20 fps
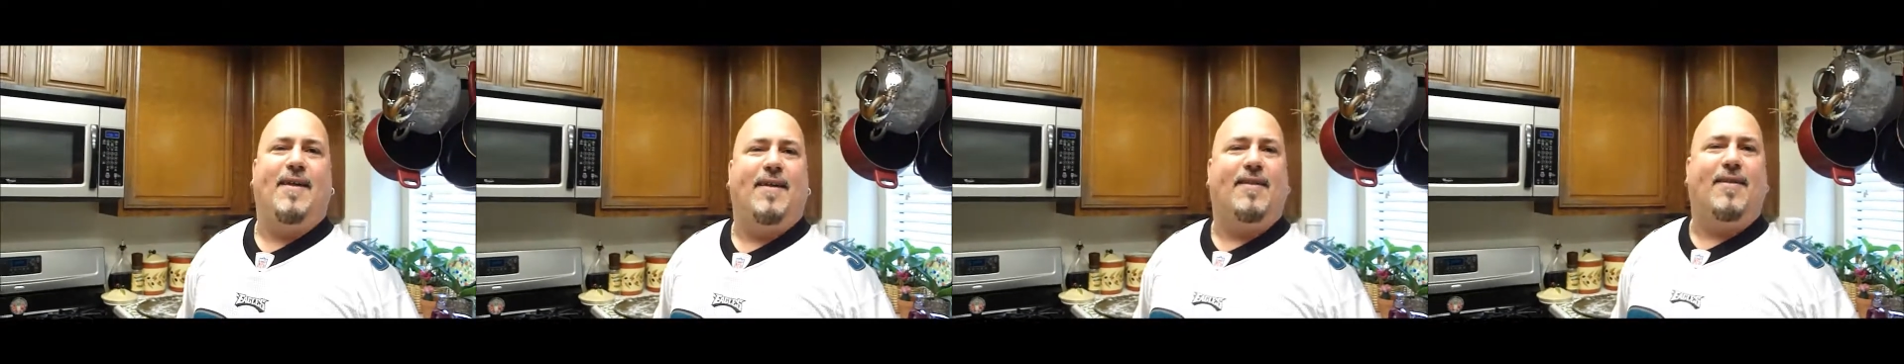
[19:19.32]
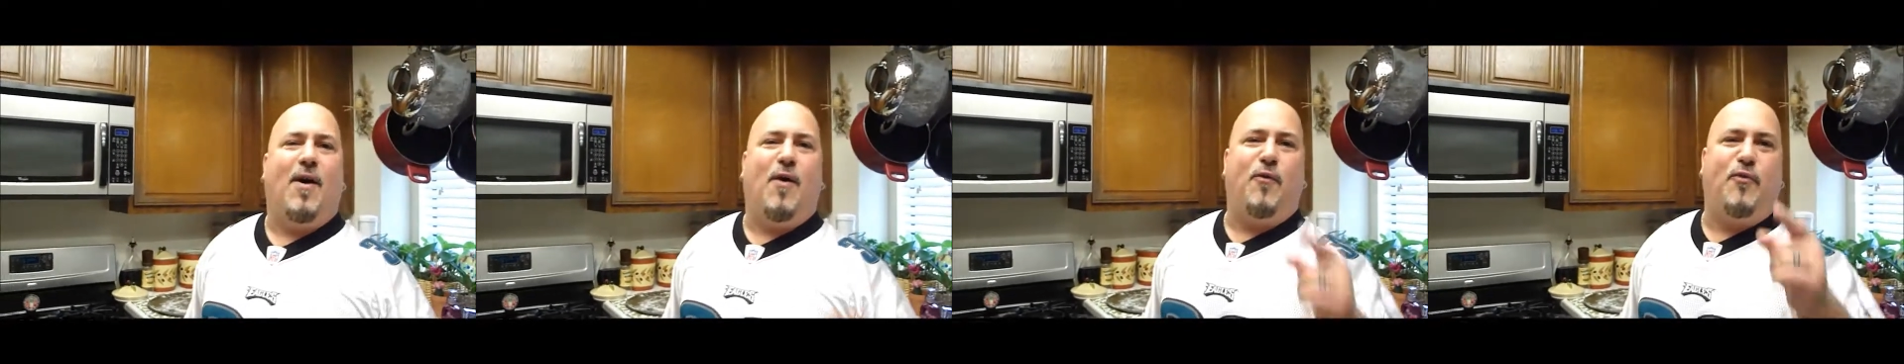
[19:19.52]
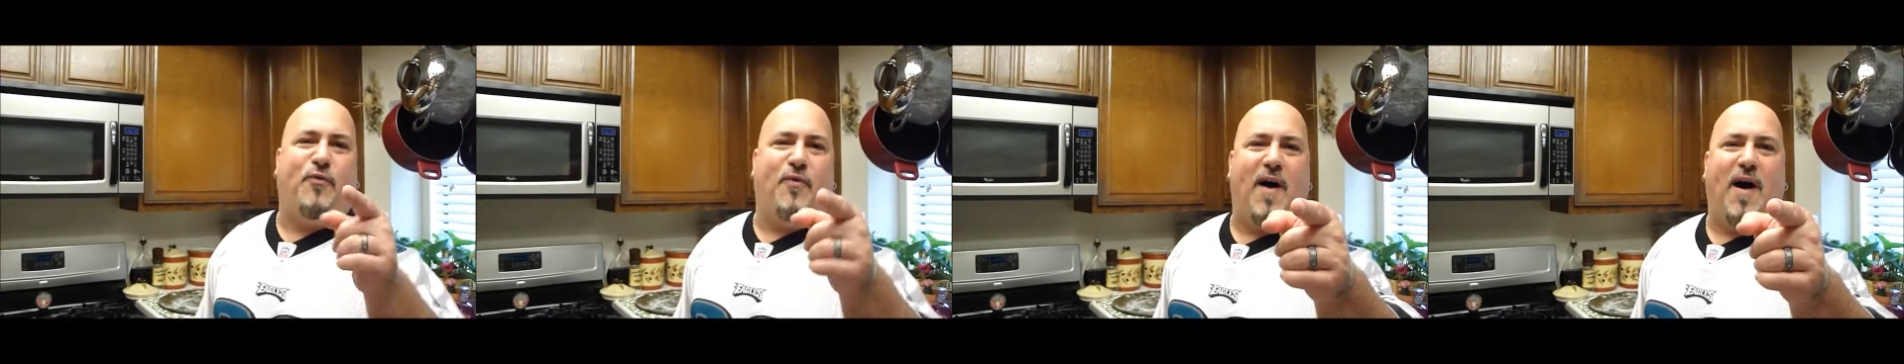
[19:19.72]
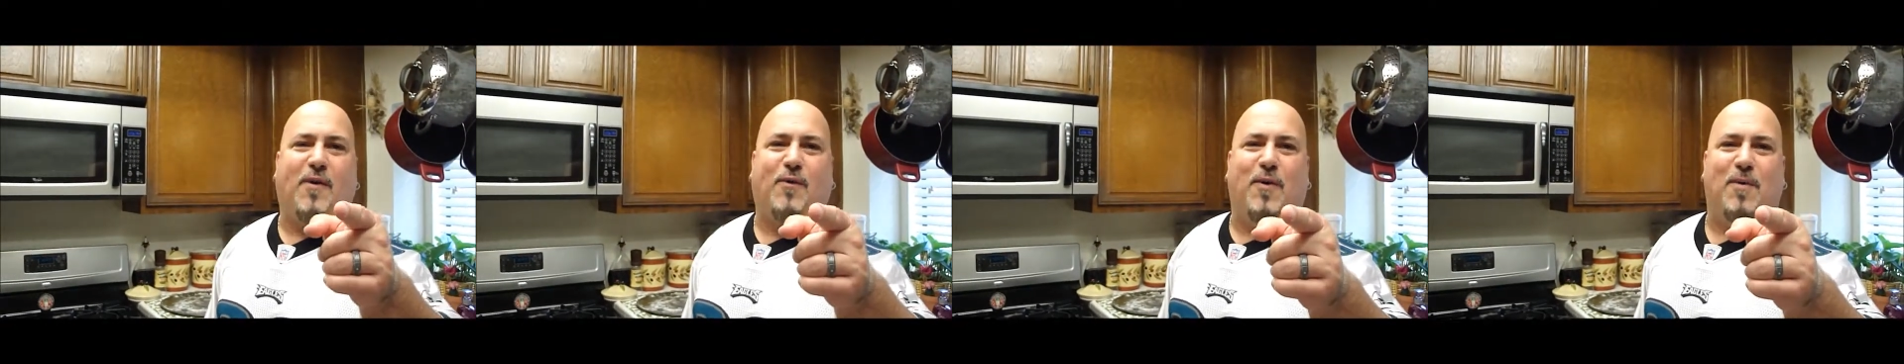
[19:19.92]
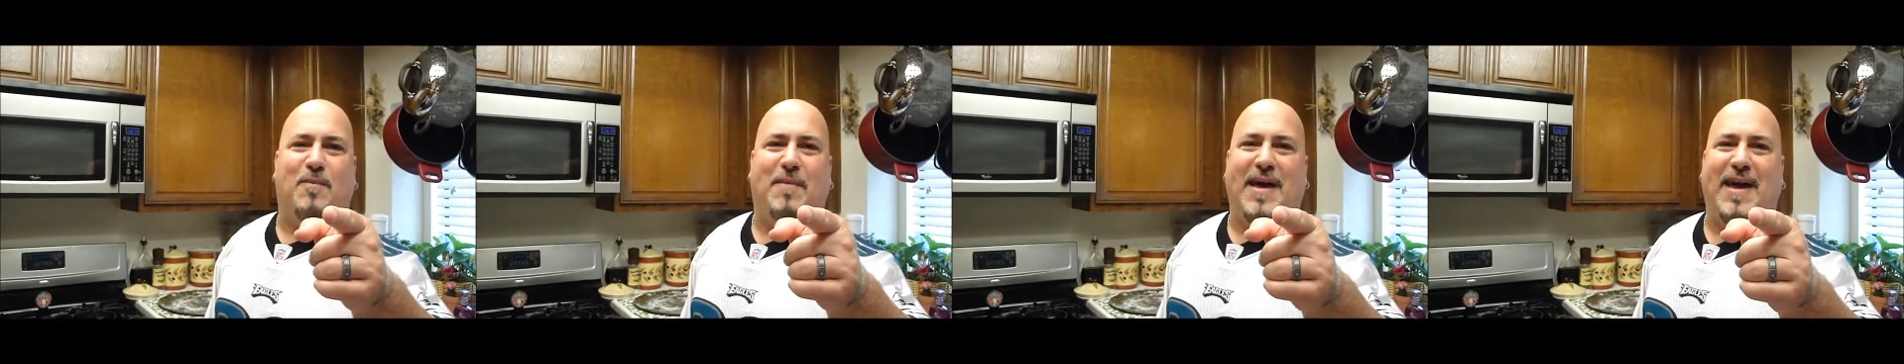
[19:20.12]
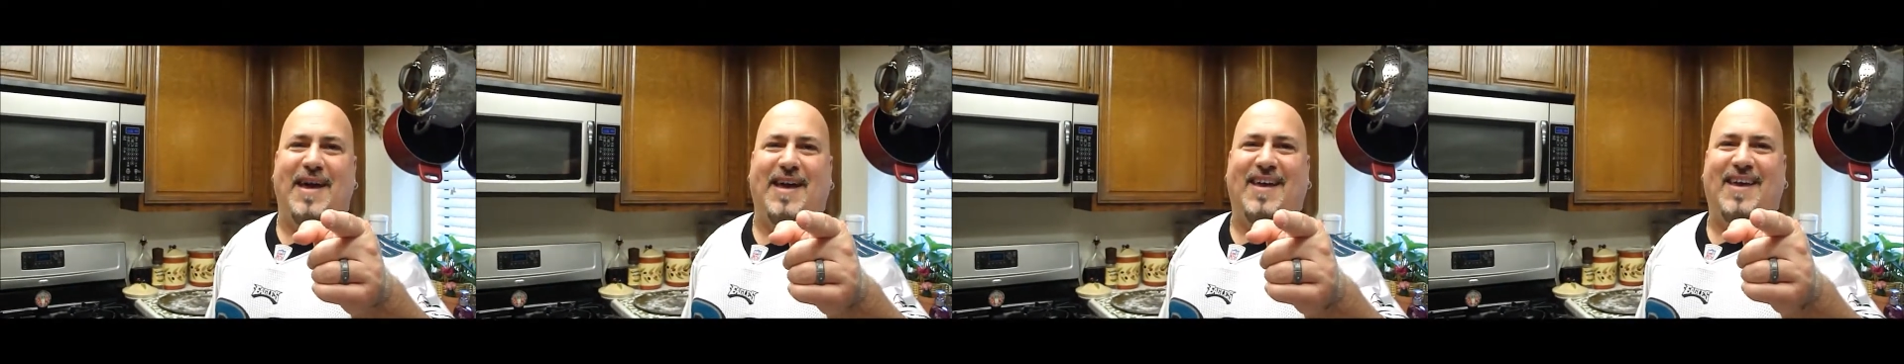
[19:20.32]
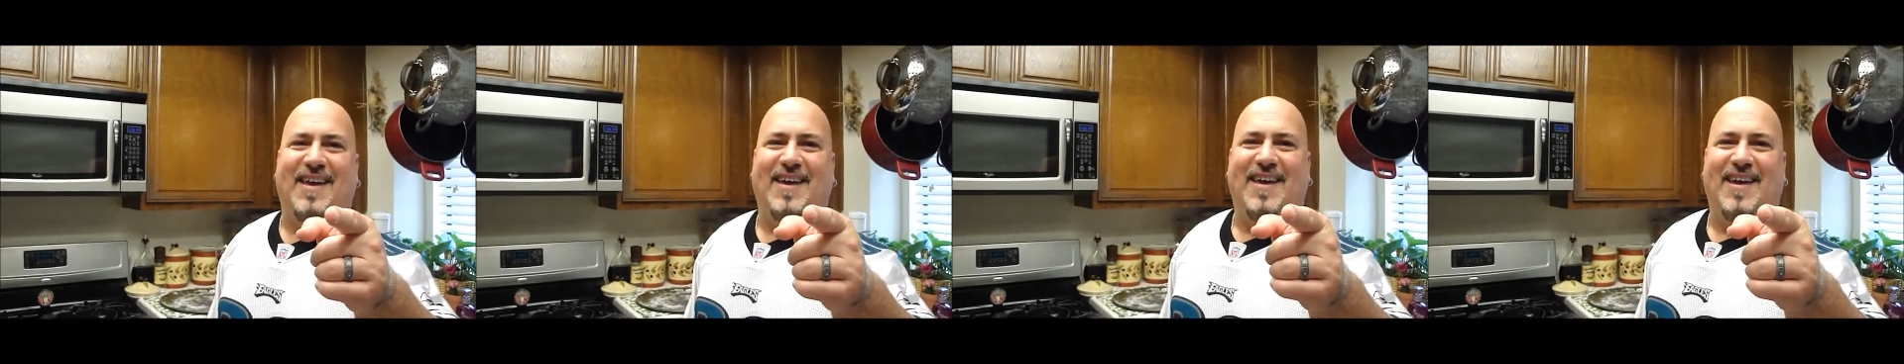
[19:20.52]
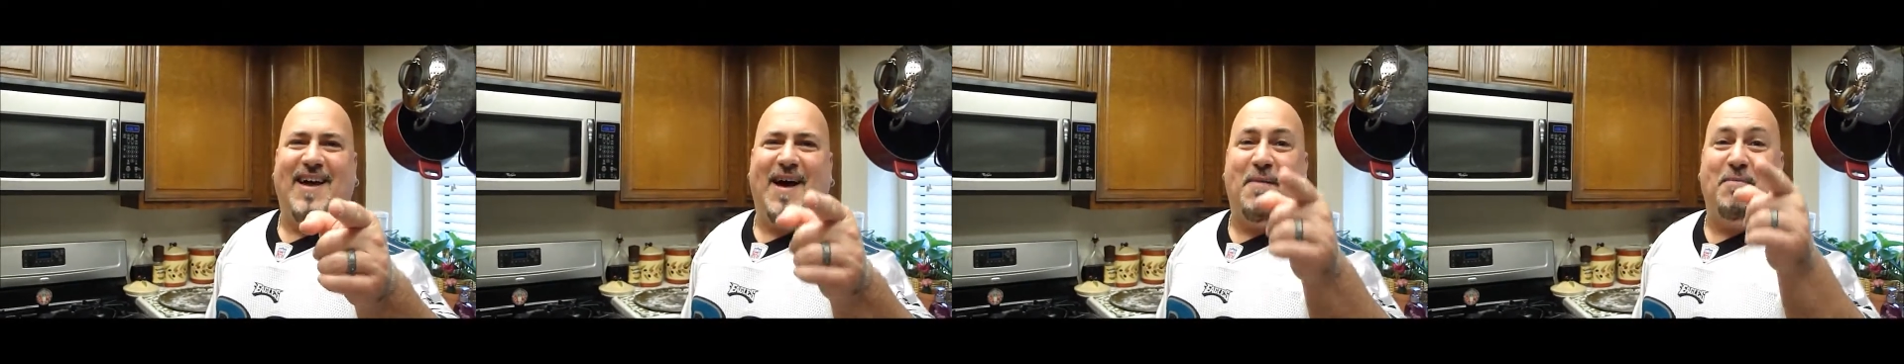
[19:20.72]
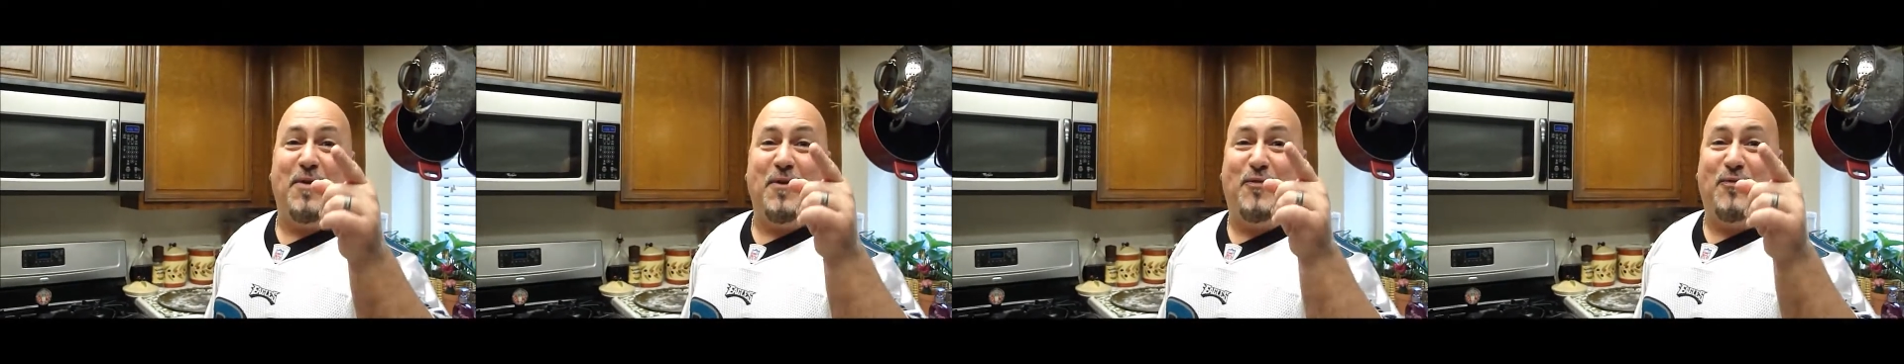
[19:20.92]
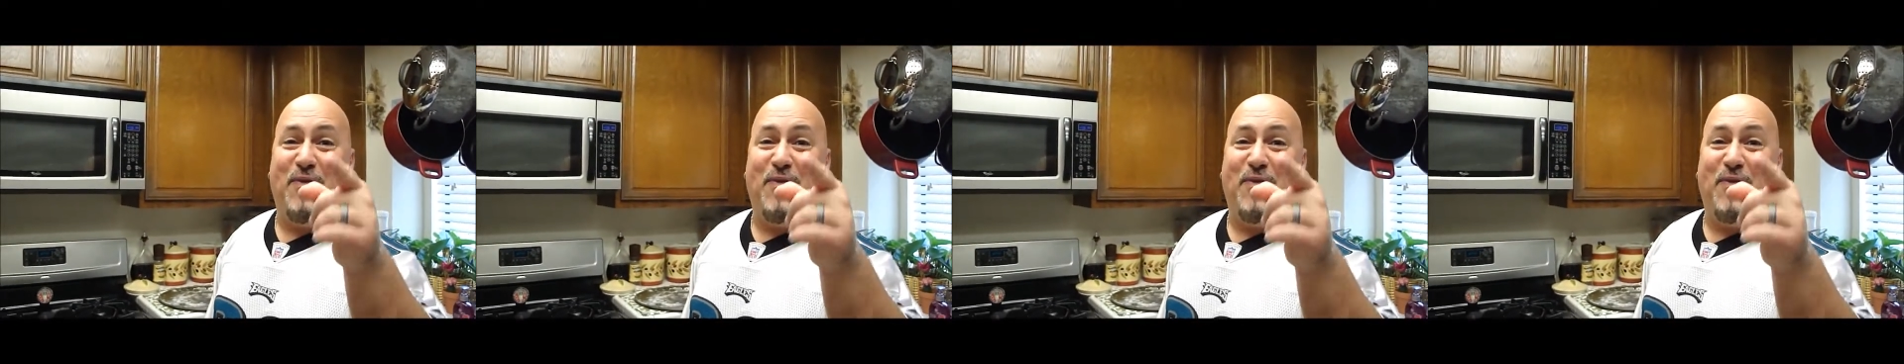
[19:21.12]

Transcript: don't fuck with me. I'm the